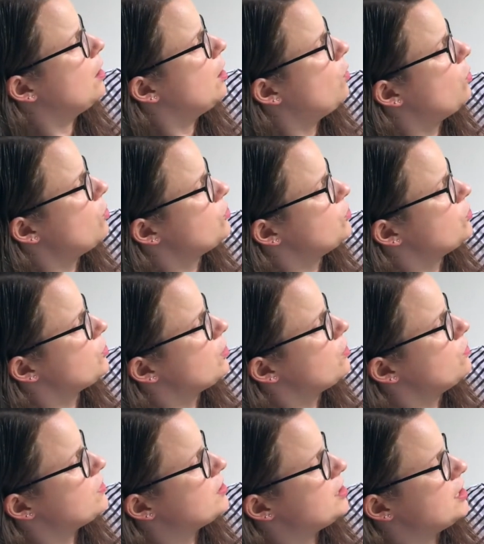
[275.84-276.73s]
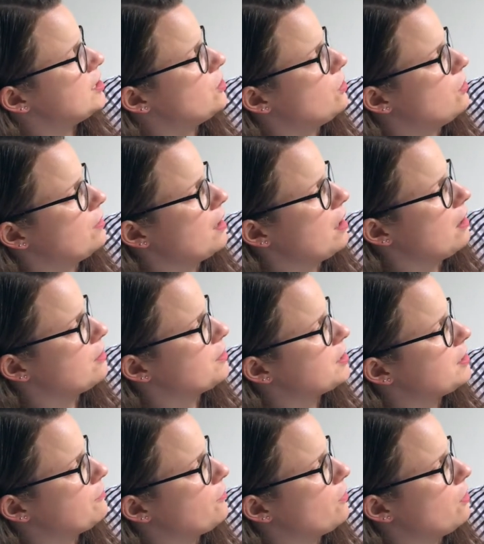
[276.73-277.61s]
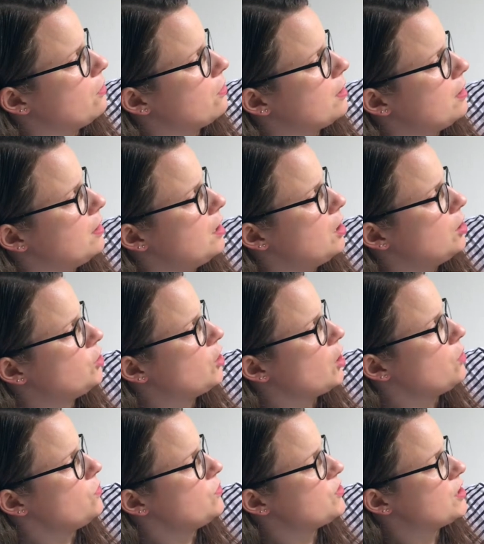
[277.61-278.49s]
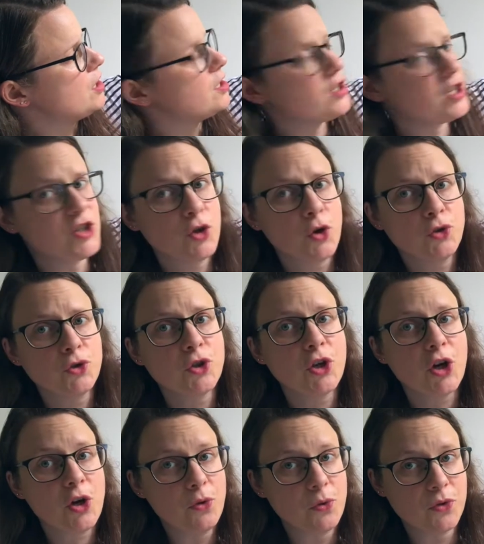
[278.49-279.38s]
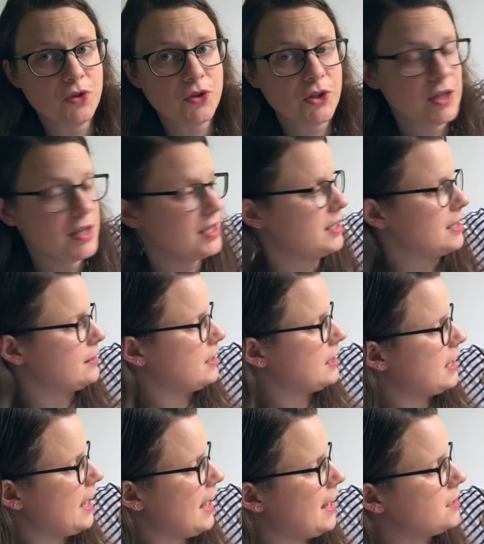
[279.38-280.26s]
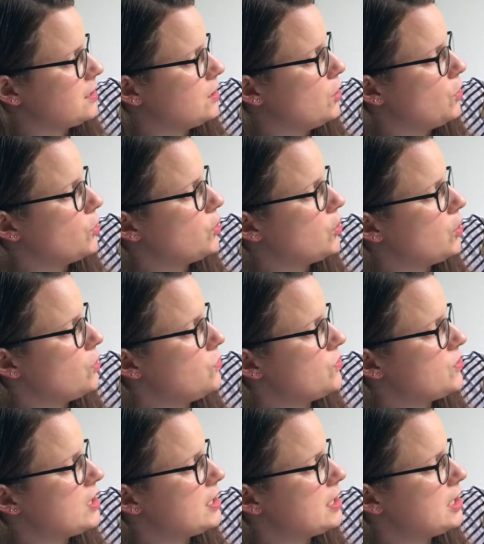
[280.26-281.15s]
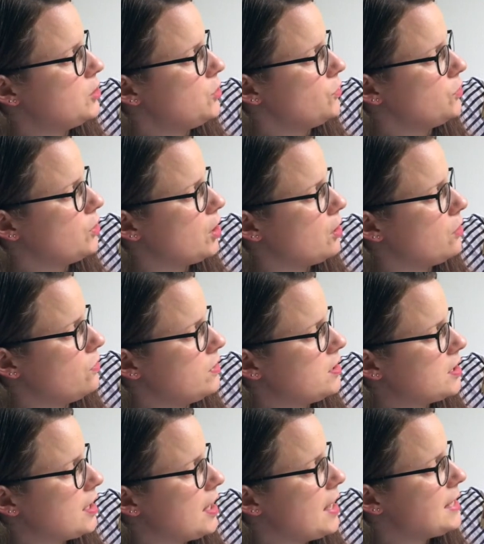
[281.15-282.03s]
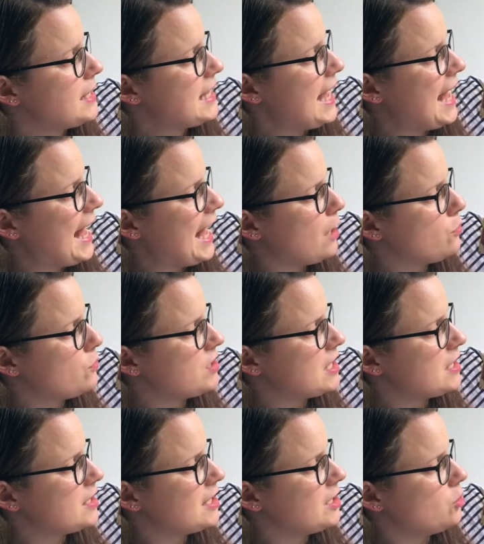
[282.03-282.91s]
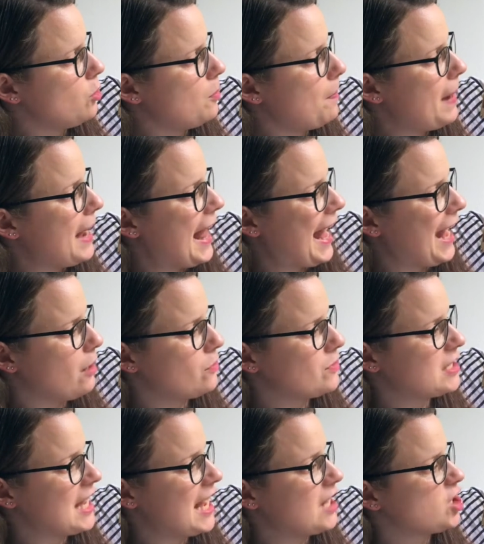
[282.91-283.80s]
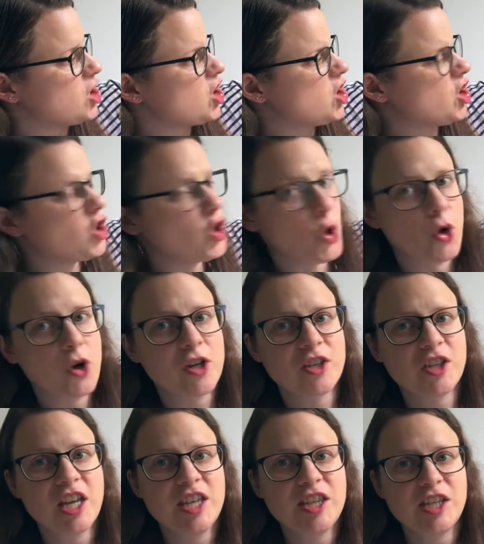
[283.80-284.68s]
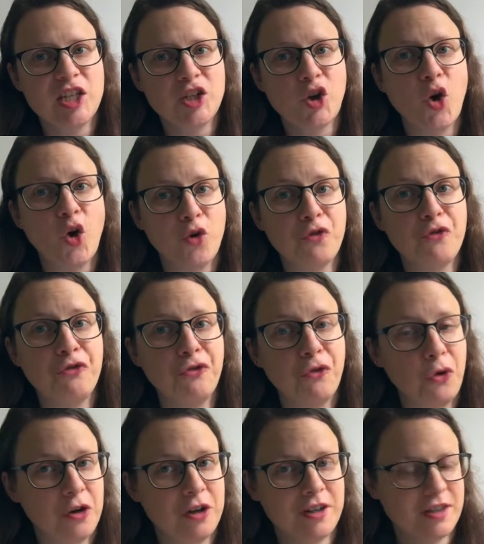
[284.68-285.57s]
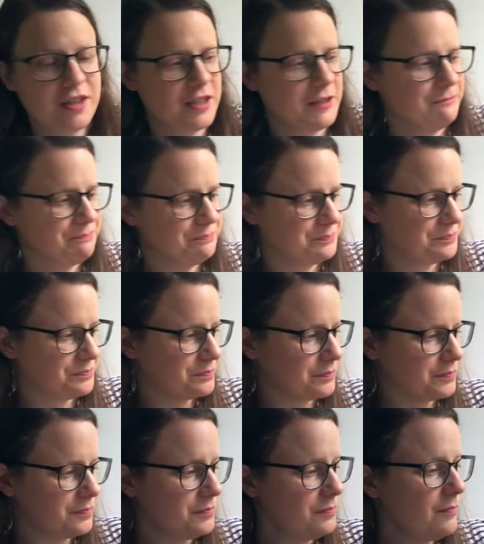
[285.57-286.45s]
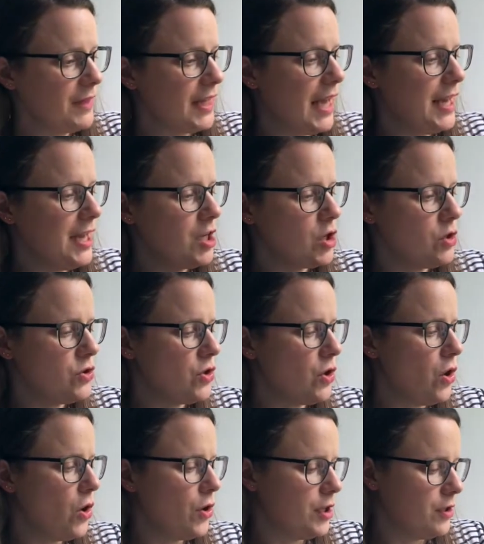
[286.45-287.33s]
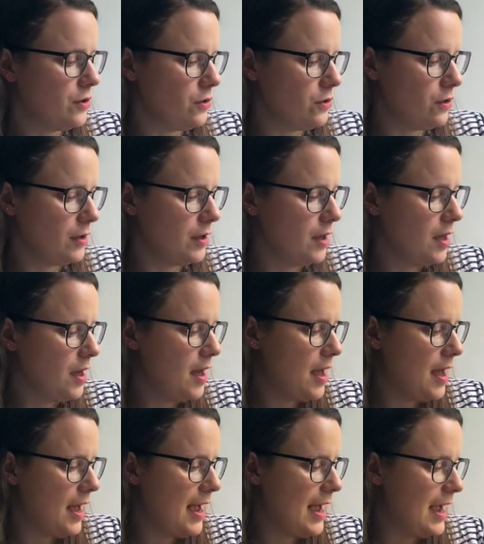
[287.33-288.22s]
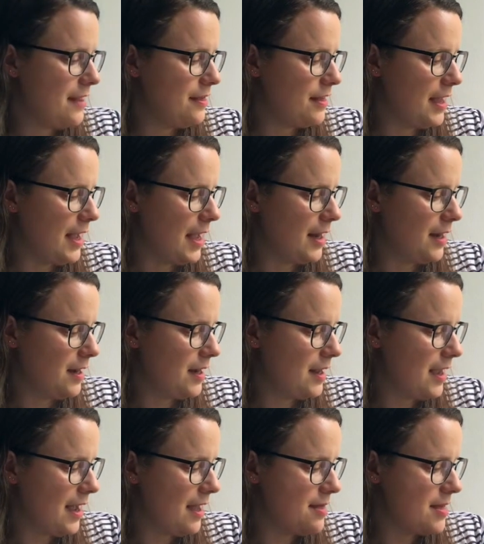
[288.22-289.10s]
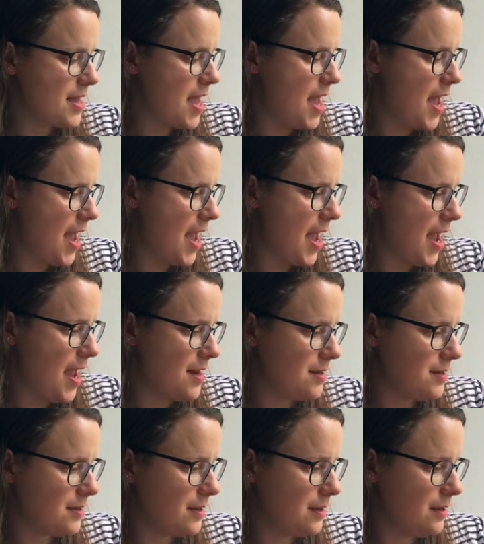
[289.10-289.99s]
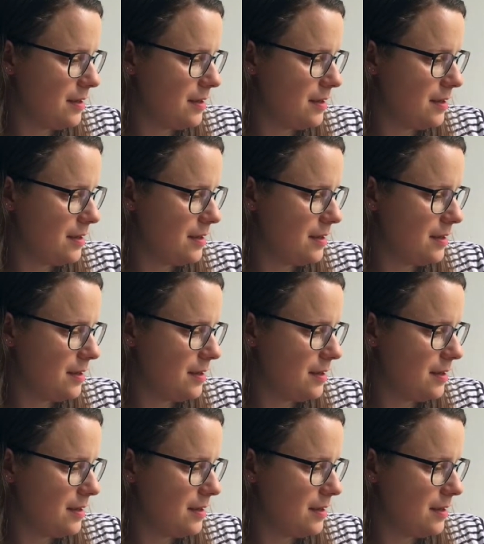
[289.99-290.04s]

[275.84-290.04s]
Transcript: "What do goats sit on?" asked the frog. "Goats sit on coats," said the cat. "Goats sit on coats, cows sit on ploughs, and storks sit on forks." And it goes on, and then at the end,